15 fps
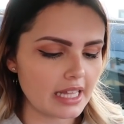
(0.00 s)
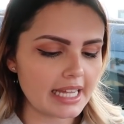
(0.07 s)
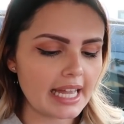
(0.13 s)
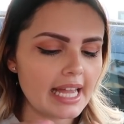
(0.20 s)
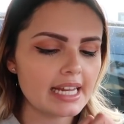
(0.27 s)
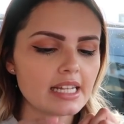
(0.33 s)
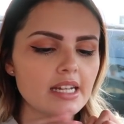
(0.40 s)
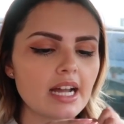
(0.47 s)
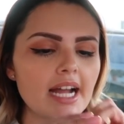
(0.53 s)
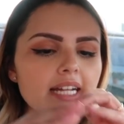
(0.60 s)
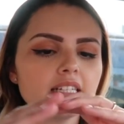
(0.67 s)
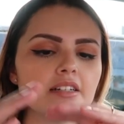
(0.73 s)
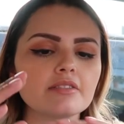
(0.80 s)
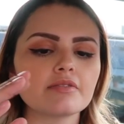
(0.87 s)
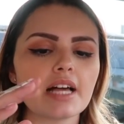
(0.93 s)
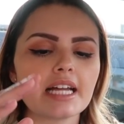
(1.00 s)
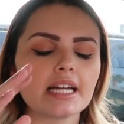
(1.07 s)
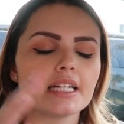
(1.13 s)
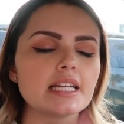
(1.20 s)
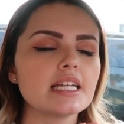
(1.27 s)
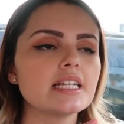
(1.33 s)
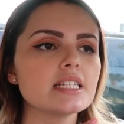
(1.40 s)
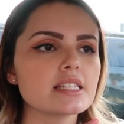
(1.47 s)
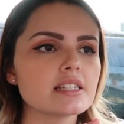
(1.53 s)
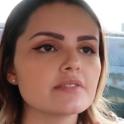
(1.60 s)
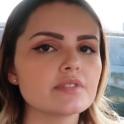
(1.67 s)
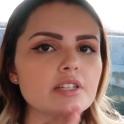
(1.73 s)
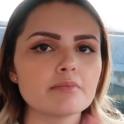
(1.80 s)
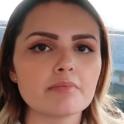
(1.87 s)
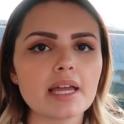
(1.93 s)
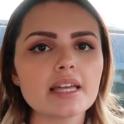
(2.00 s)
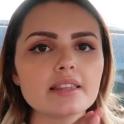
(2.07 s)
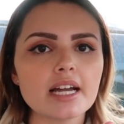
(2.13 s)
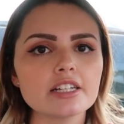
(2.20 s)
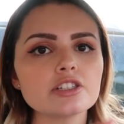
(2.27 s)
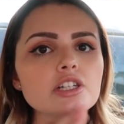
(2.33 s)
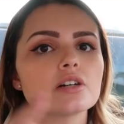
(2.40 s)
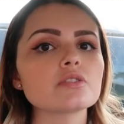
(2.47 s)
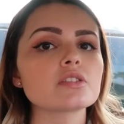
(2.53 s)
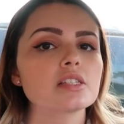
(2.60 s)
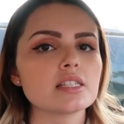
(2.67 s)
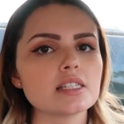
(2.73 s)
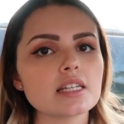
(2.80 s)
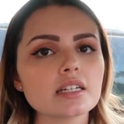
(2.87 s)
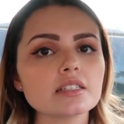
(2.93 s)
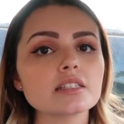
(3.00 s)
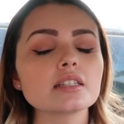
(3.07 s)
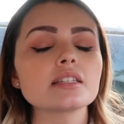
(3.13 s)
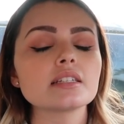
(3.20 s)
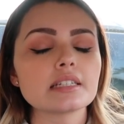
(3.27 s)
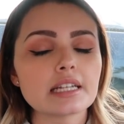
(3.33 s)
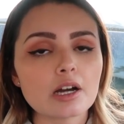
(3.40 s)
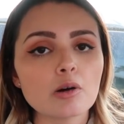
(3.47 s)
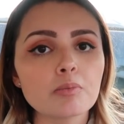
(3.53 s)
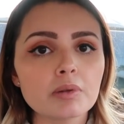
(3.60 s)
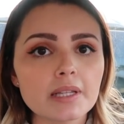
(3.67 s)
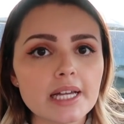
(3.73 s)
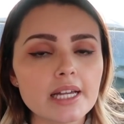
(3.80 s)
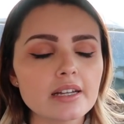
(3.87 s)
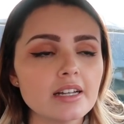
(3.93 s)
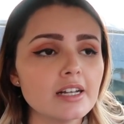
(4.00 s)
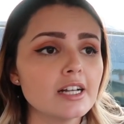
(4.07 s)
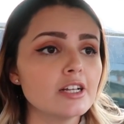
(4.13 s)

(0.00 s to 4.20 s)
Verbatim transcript: like any kind of like adhesive to make that gel stick to the nail plate.